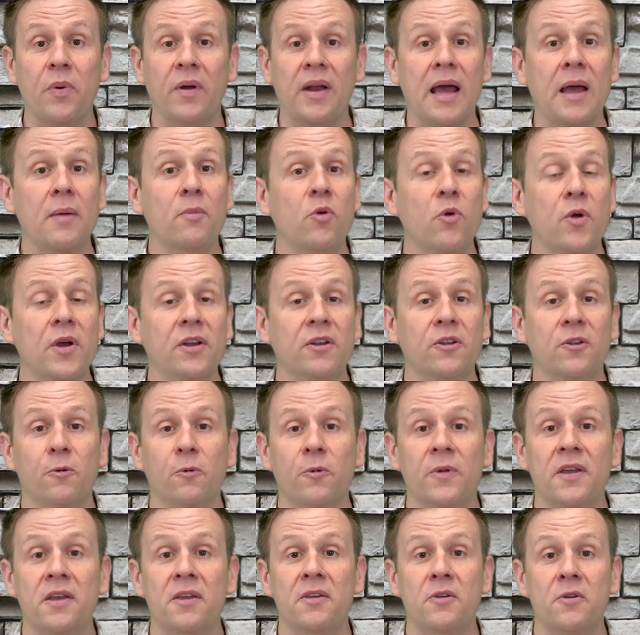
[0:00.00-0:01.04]
but I'm going to
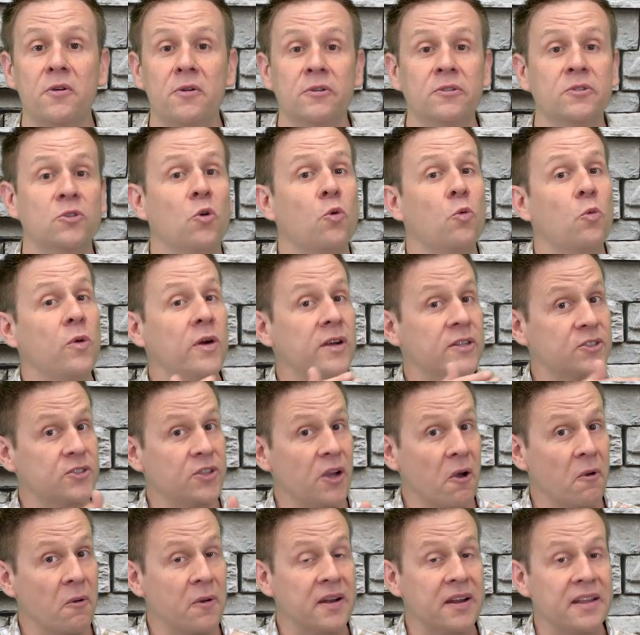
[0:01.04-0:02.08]
reuse what's
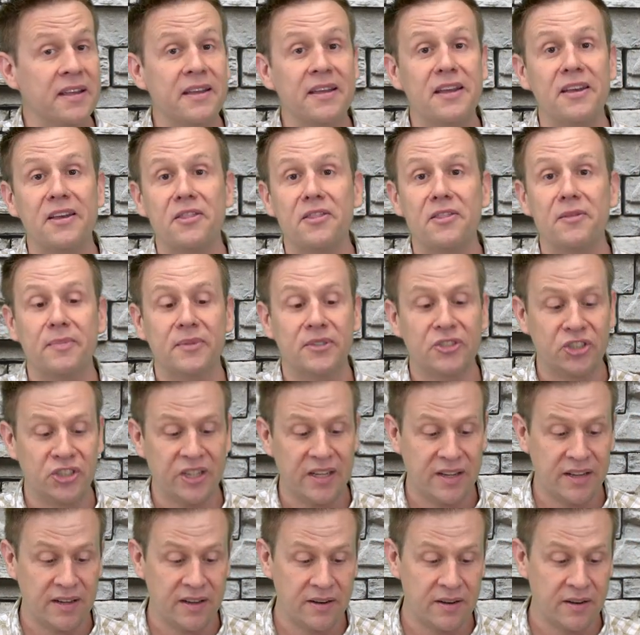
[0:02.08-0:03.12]
already in the
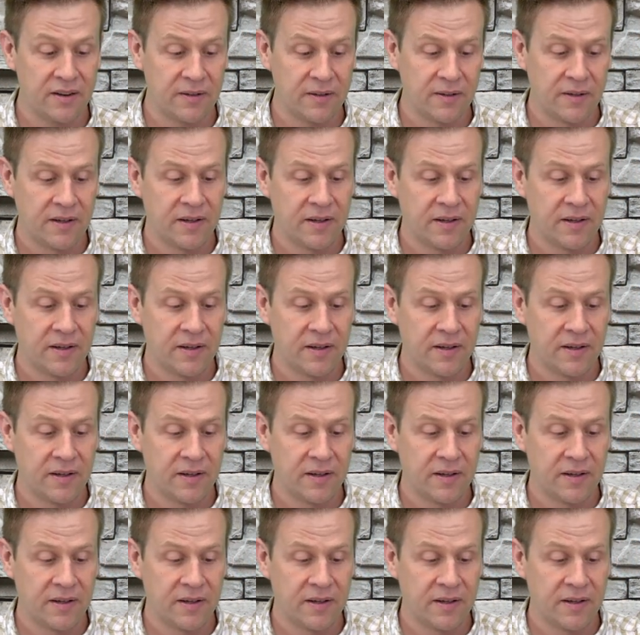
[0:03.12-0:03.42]
machine.